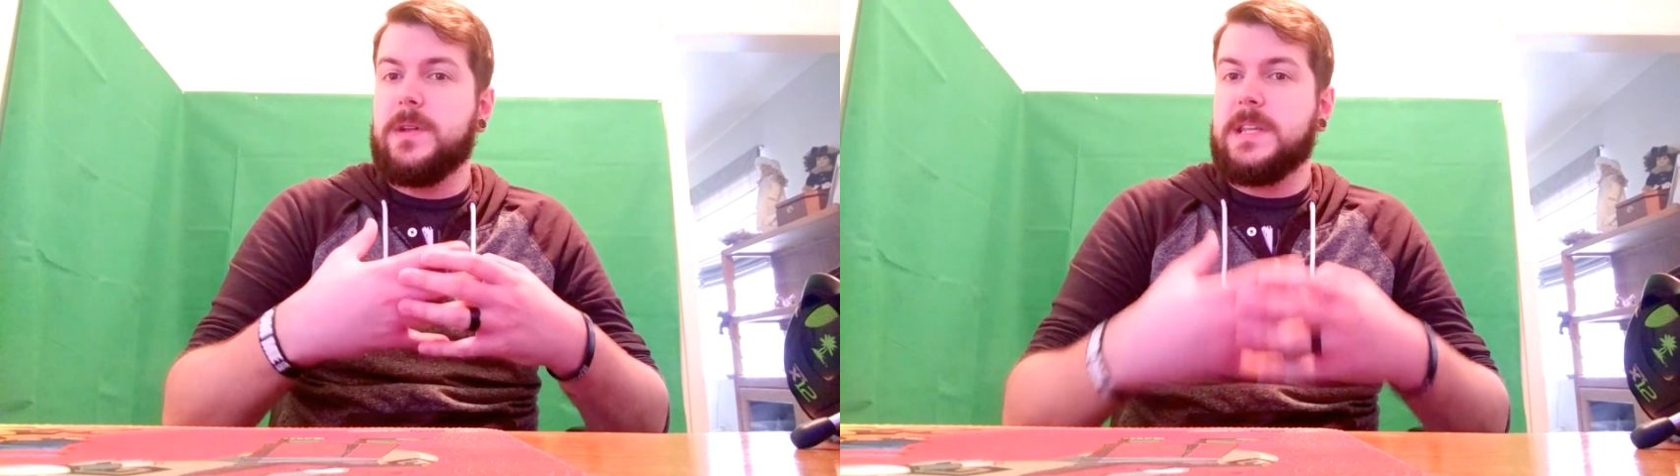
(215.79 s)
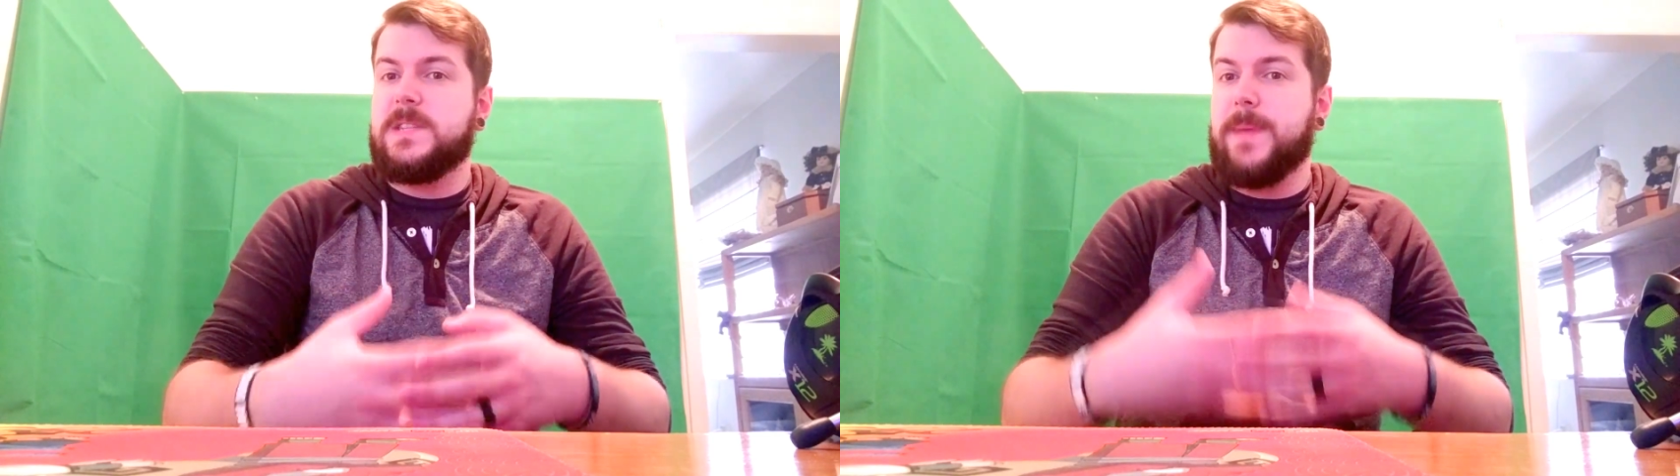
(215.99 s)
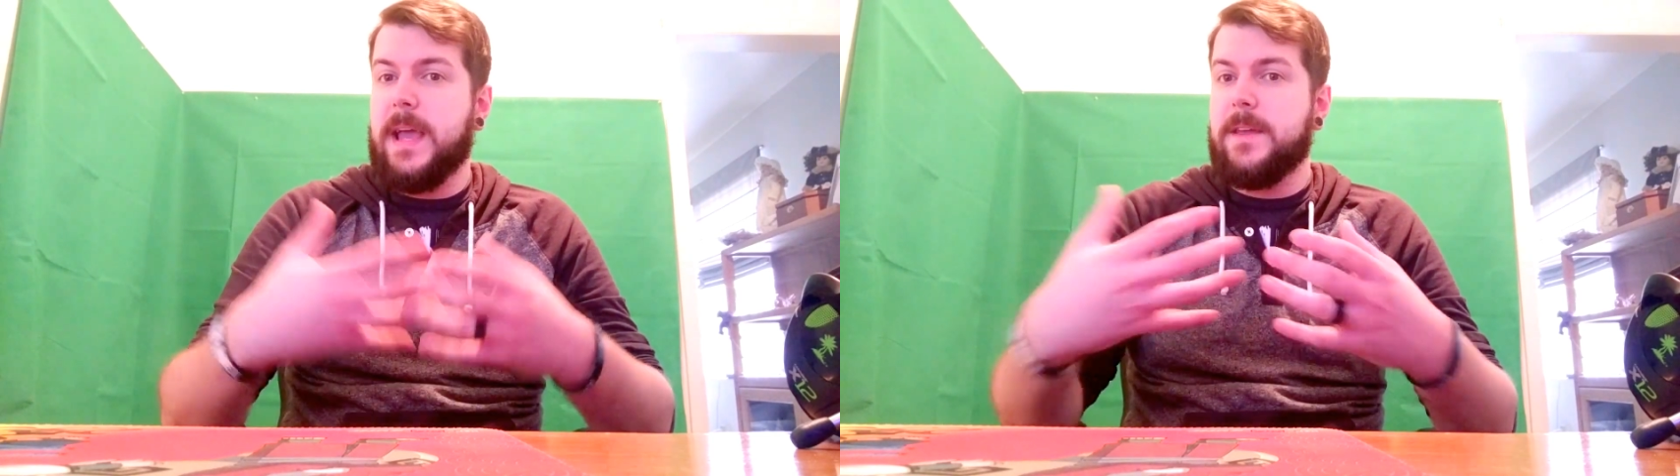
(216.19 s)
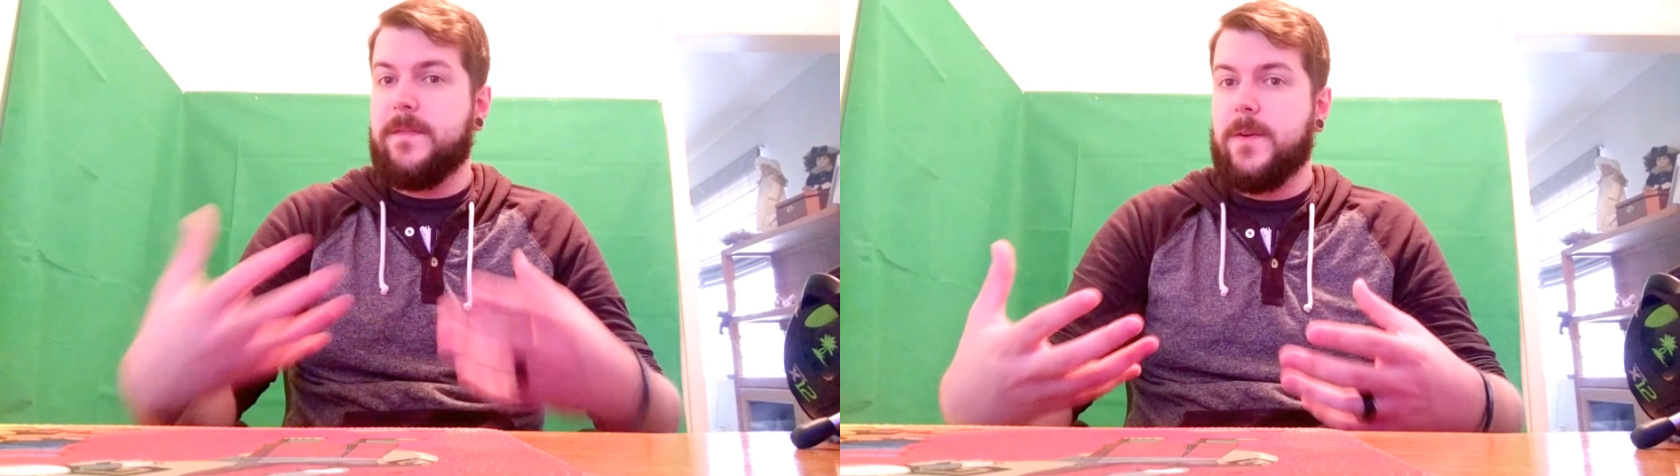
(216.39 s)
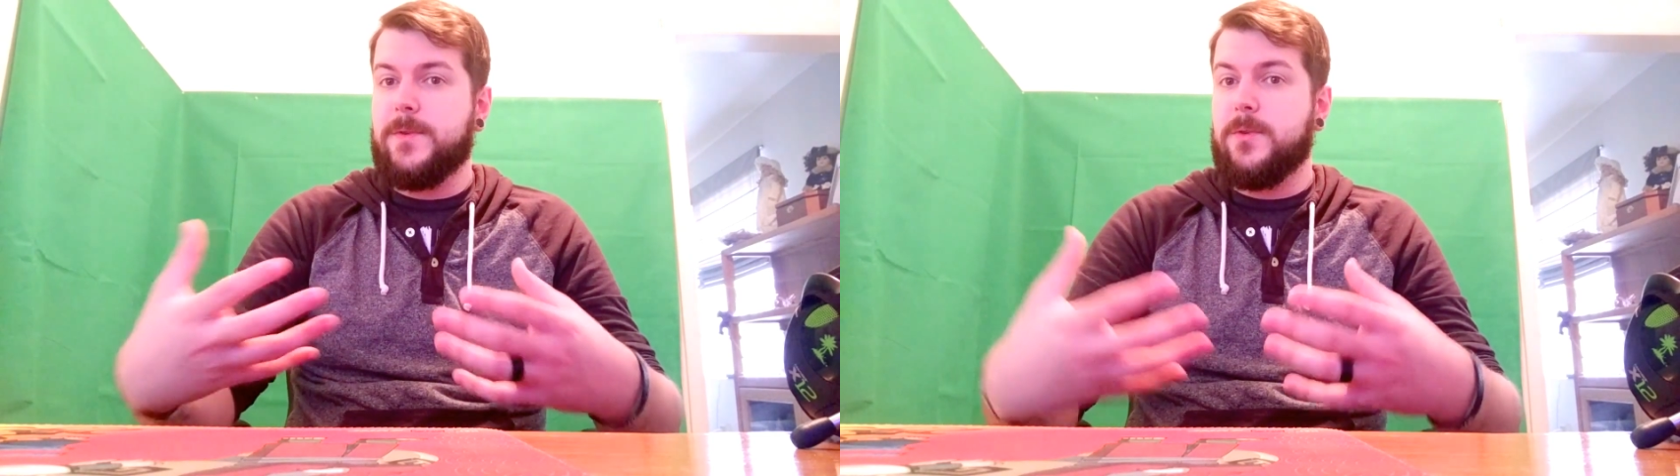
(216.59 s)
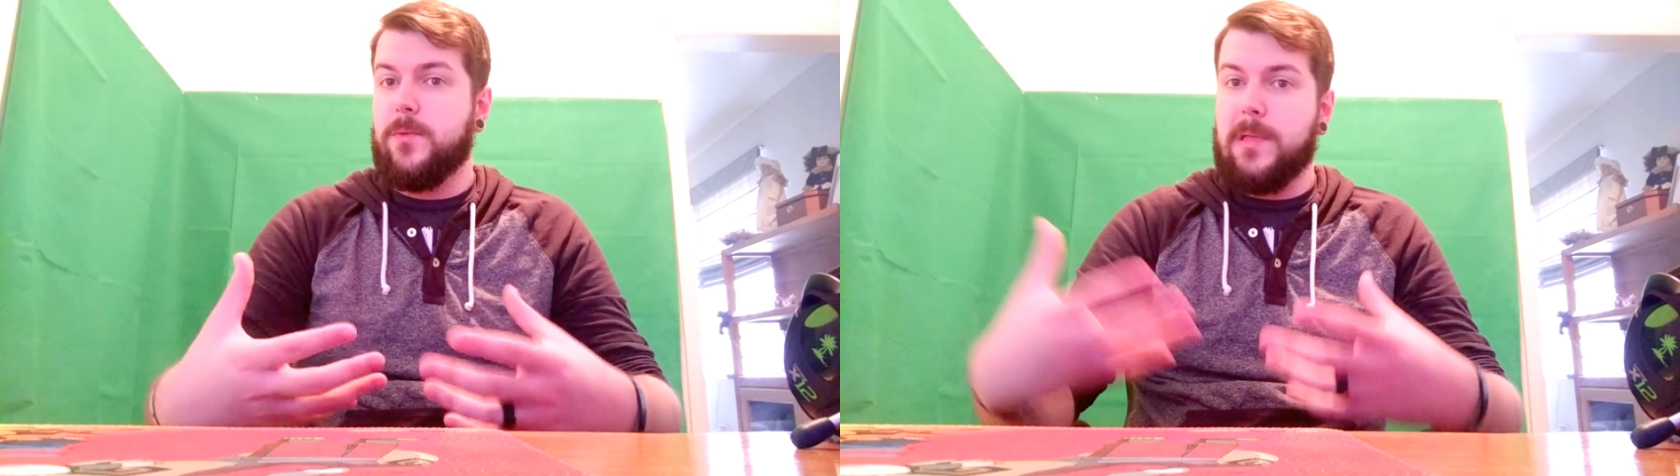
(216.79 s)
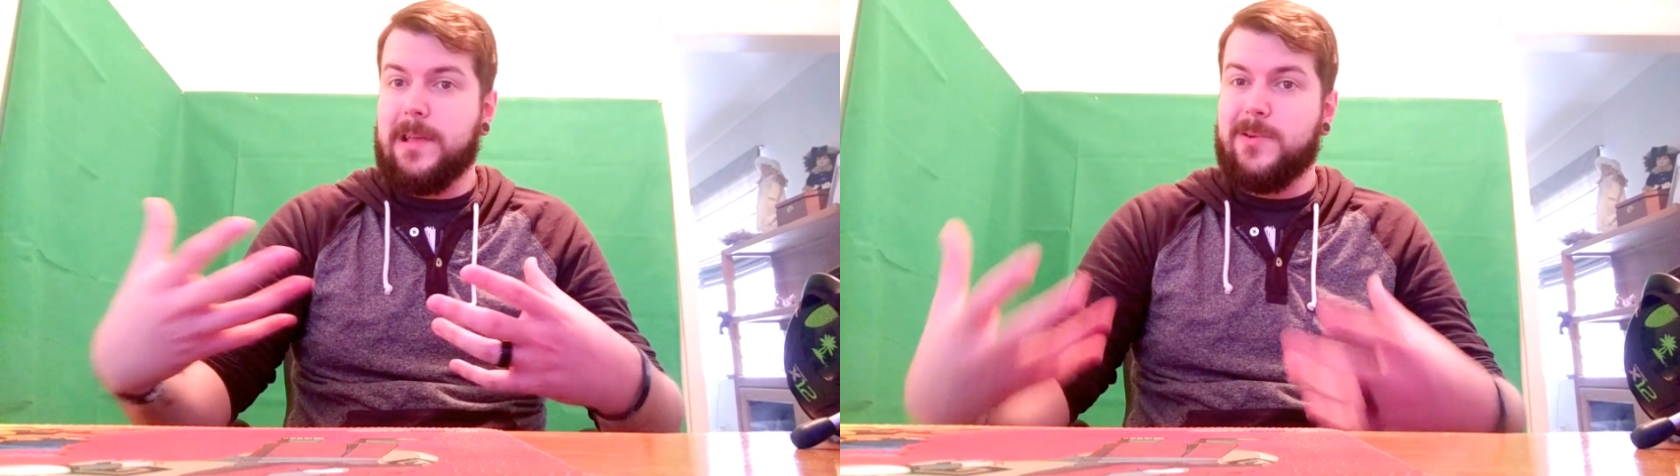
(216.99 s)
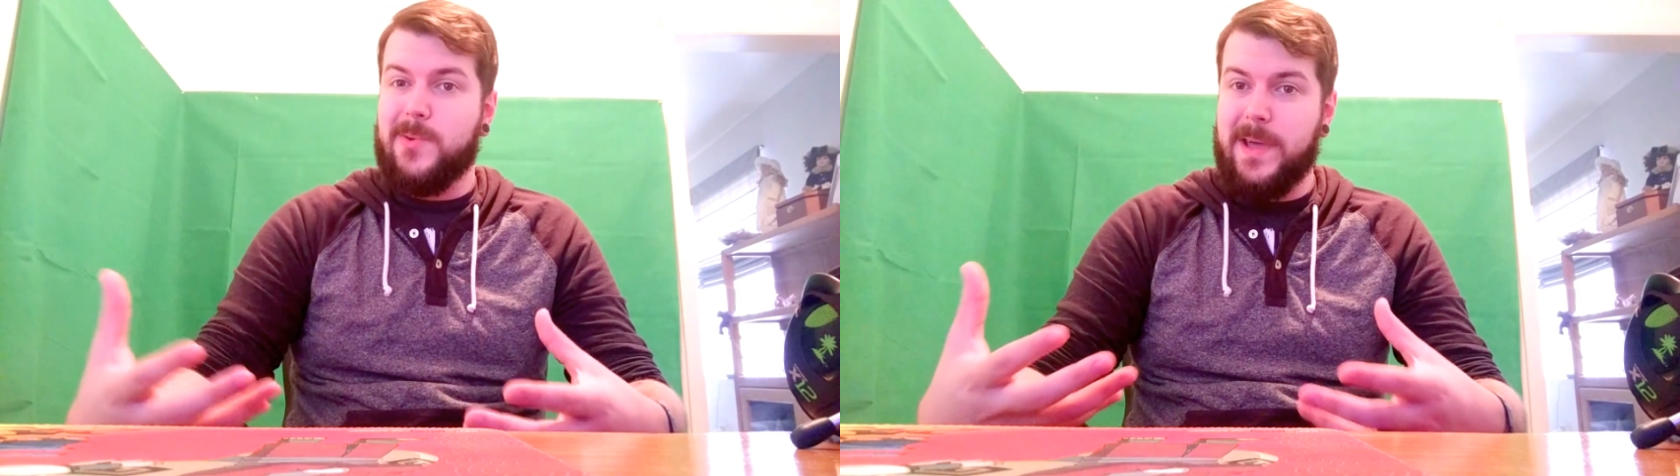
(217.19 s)
to expand further
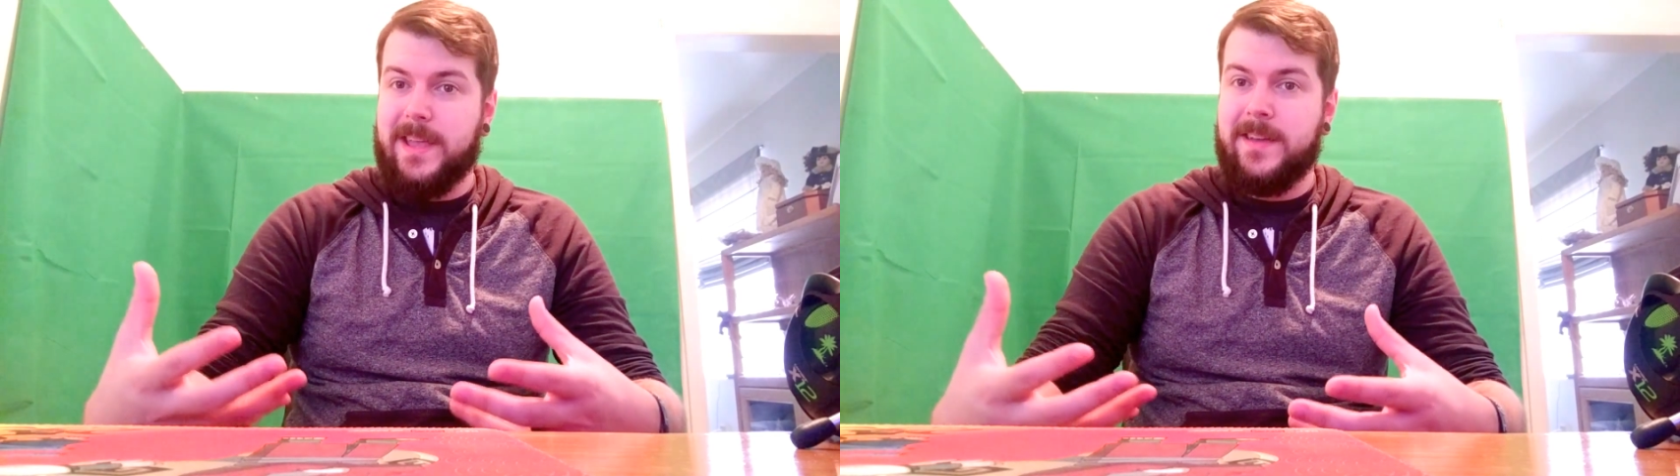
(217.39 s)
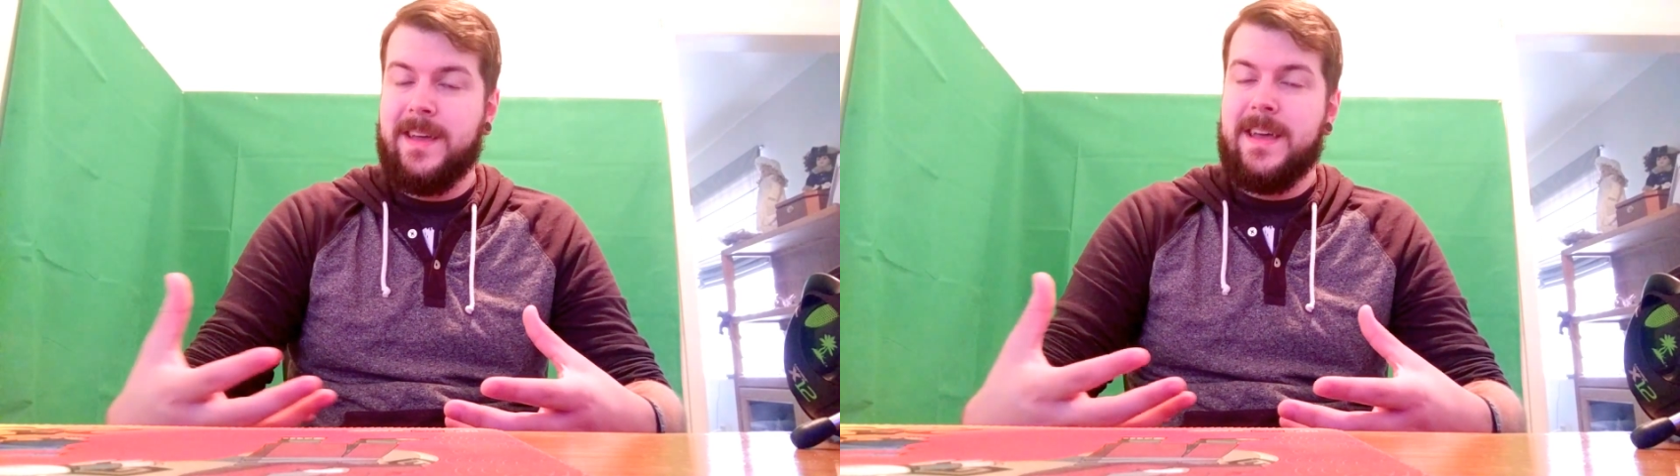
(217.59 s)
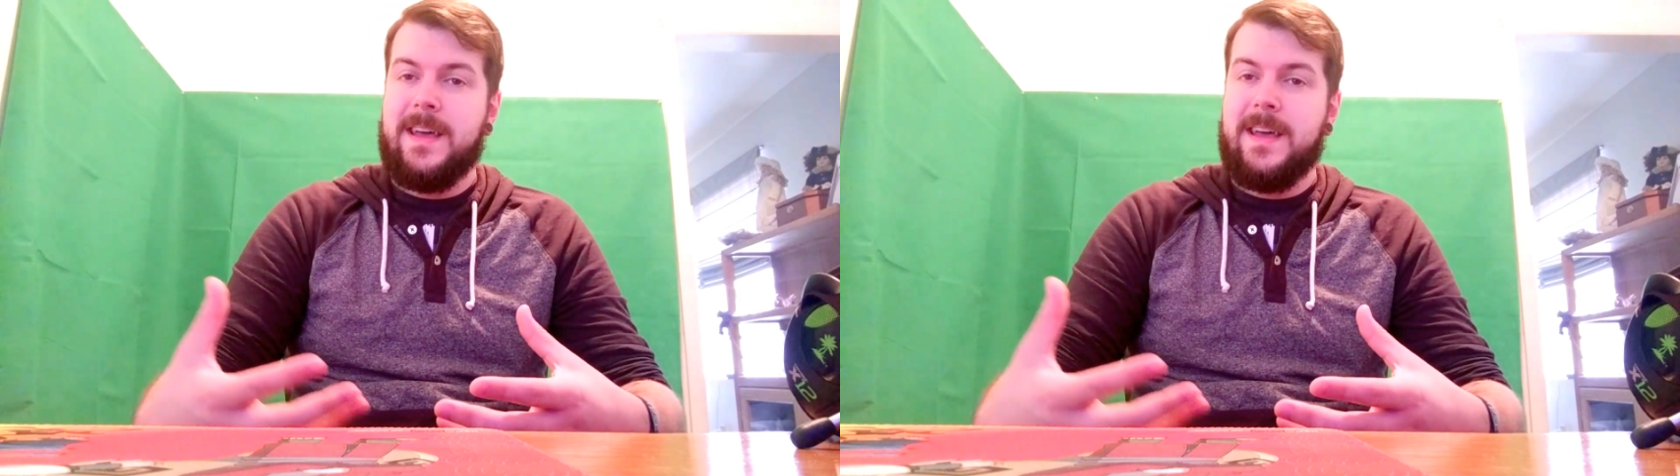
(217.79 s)
really quick,